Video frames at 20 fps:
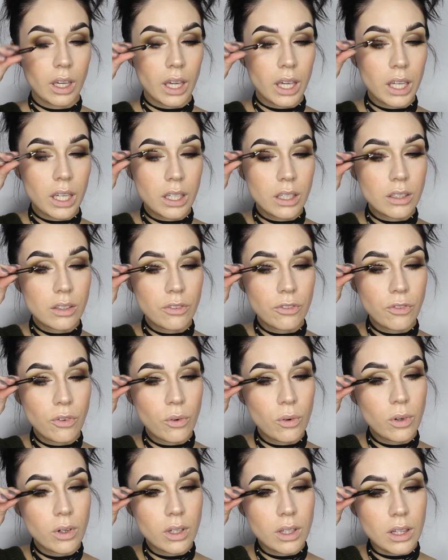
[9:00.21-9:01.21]
And
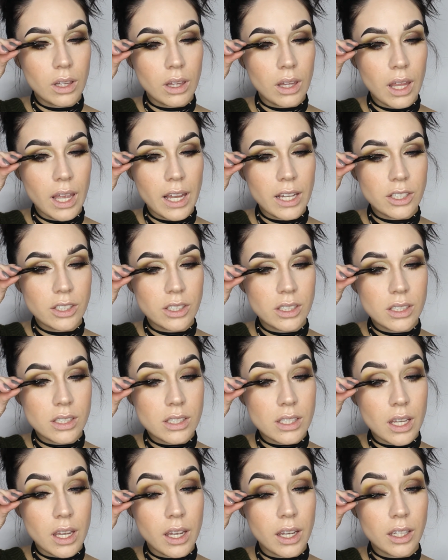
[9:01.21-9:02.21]
for
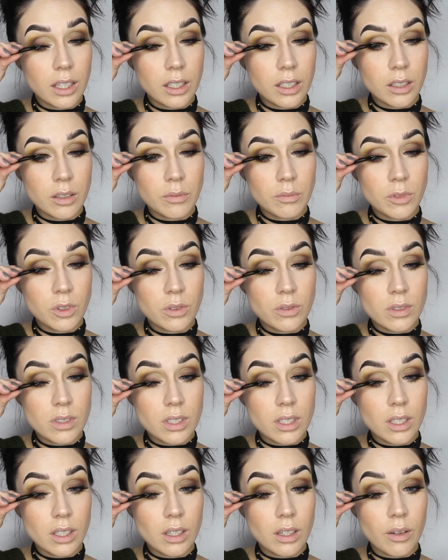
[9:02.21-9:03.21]
lashes, I am
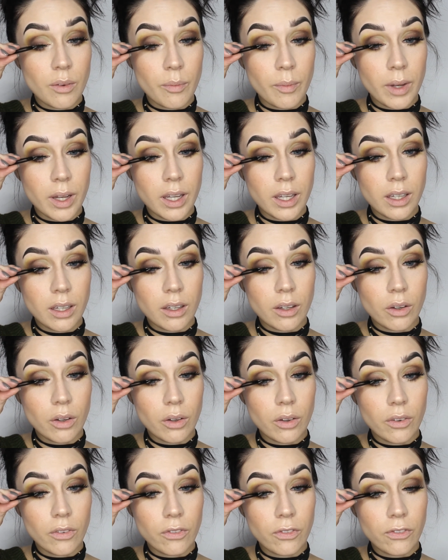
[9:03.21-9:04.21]
using my
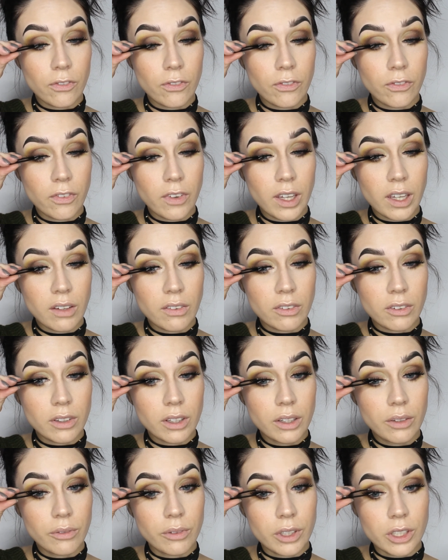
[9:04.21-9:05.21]

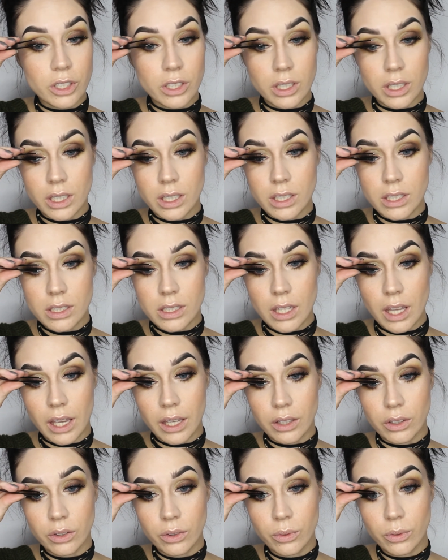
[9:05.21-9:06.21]
favorite, which is
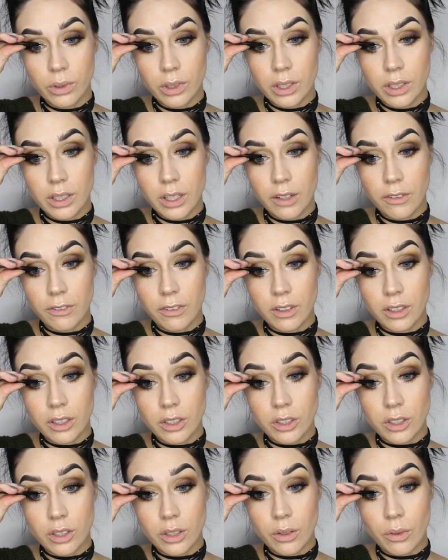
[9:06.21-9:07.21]
Allure
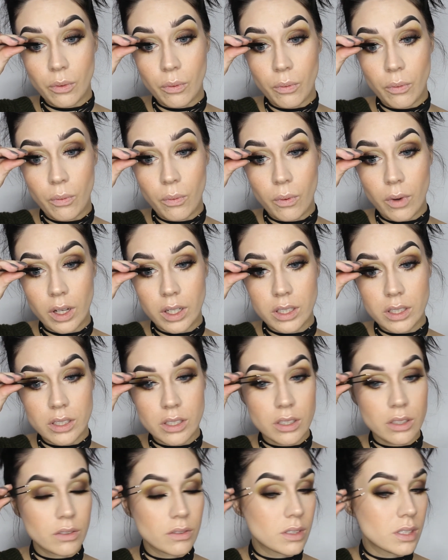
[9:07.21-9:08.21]
Definition
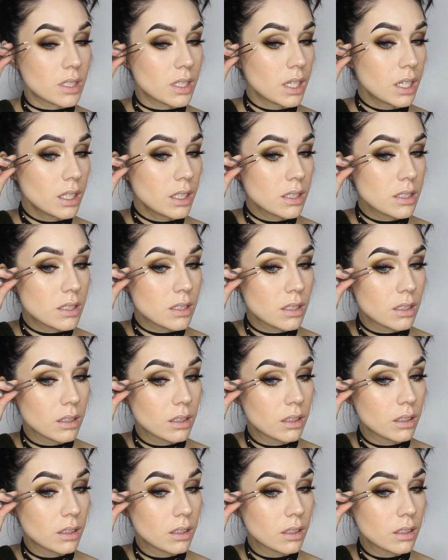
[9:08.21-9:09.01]
126.